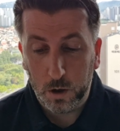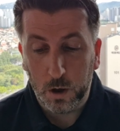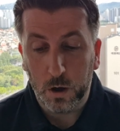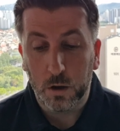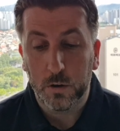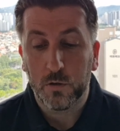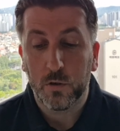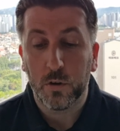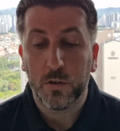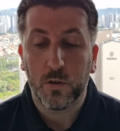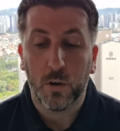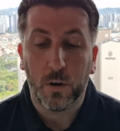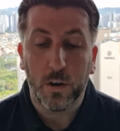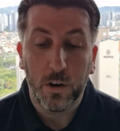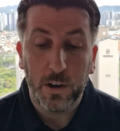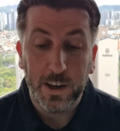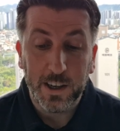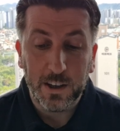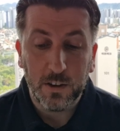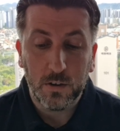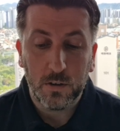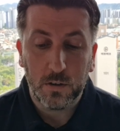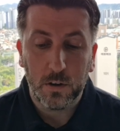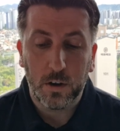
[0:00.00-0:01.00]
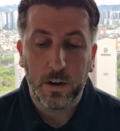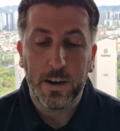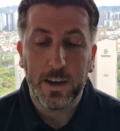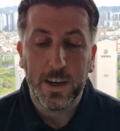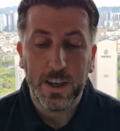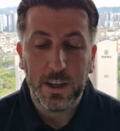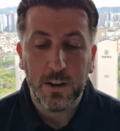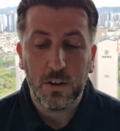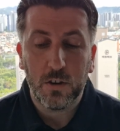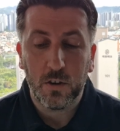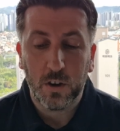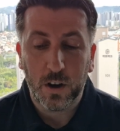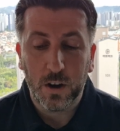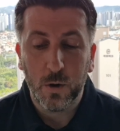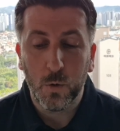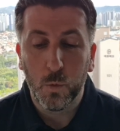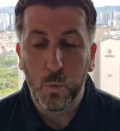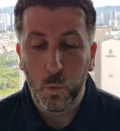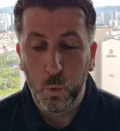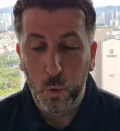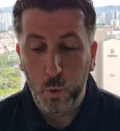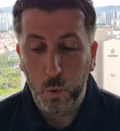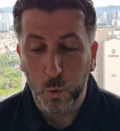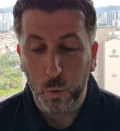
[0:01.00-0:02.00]
Uh, so, sorry, Lee, Lee
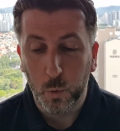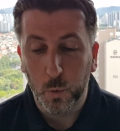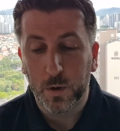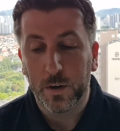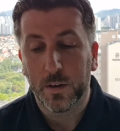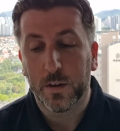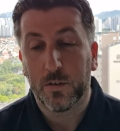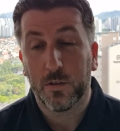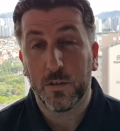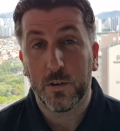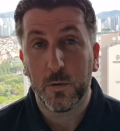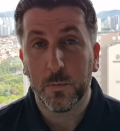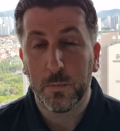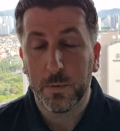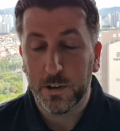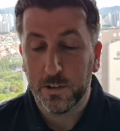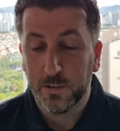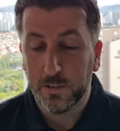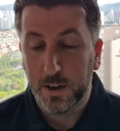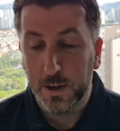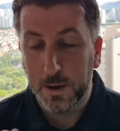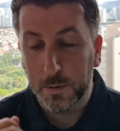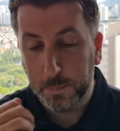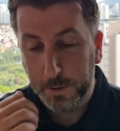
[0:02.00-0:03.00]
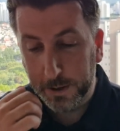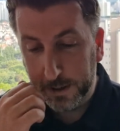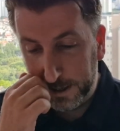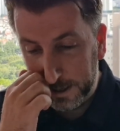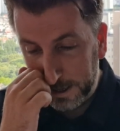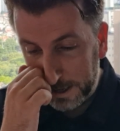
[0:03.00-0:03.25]
Sung Woo. I still messed up.